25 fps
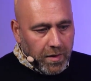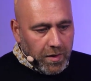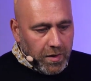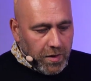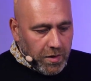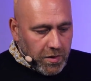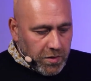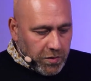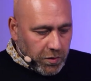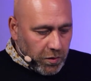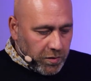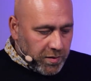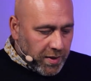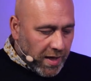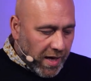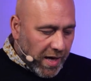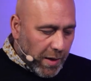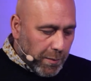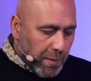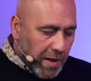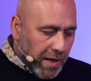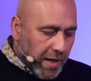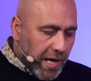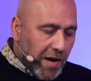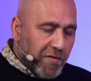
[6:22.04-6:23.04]
So
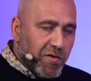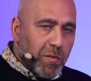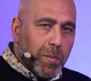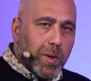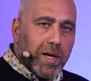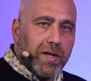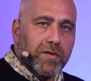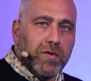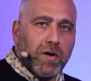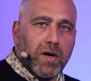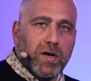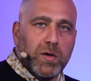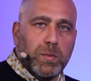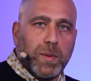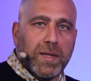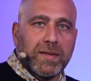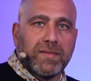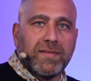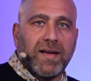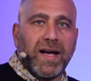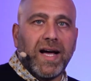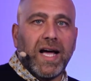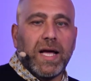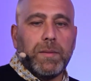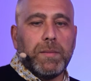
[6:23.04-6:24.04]
timing, everybody talk about
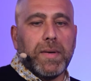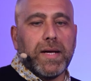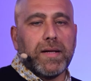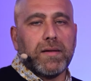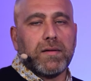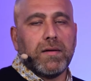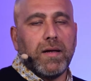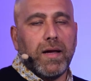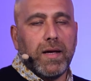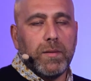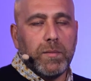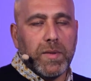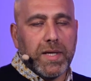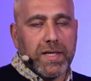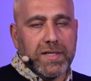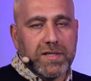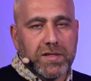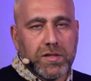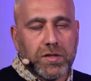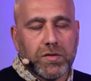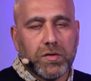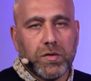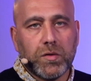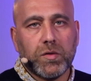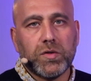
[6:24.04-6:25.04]
timing. Timing is
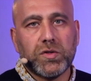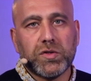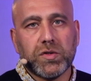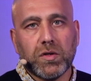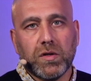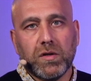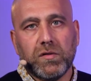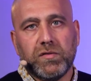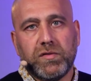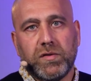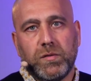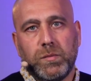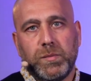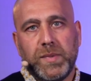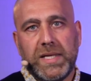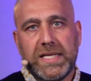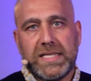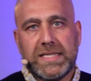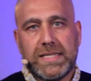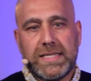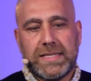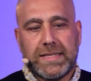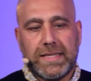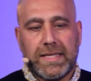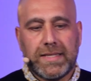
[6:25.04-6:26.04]
crucial for
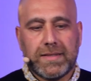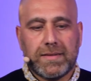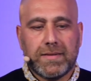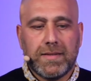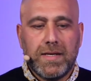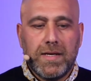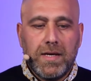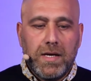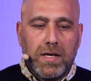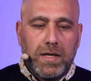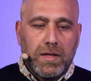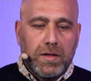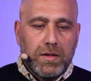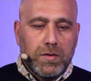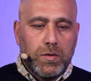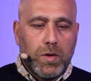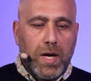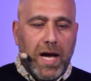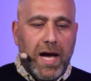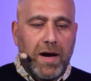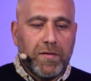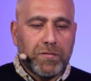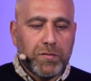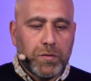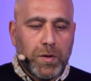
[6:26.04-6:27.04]
businesses. You
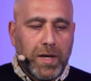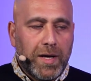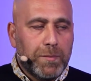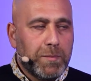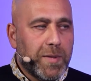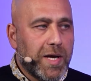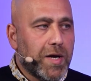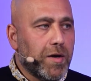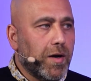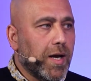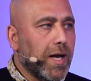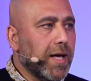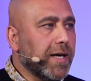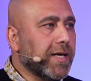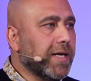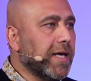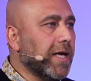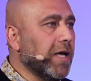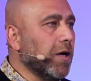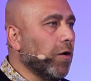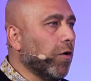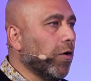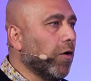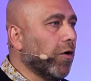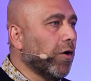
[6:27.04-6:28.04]
have to be
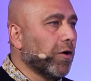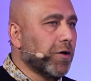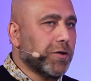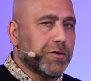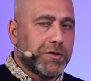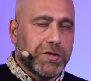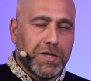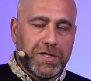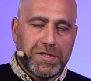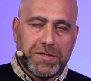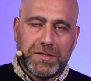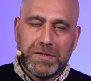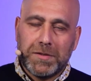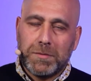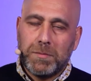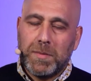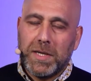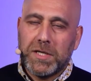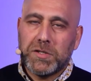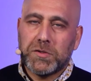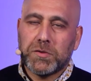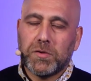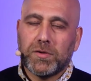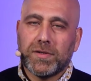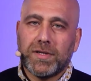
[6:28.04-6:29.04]
lucky or just make
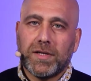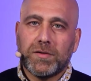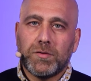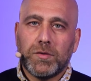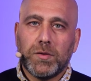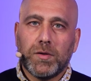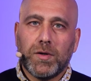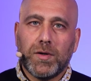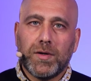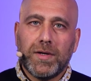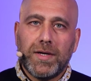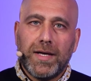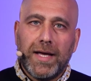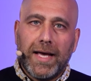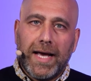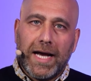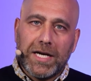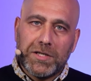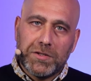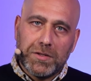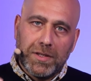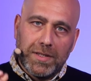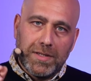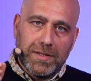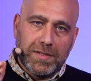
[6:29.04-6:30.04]
sure that you
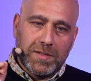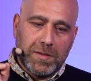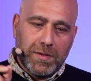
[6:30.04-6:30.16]
actually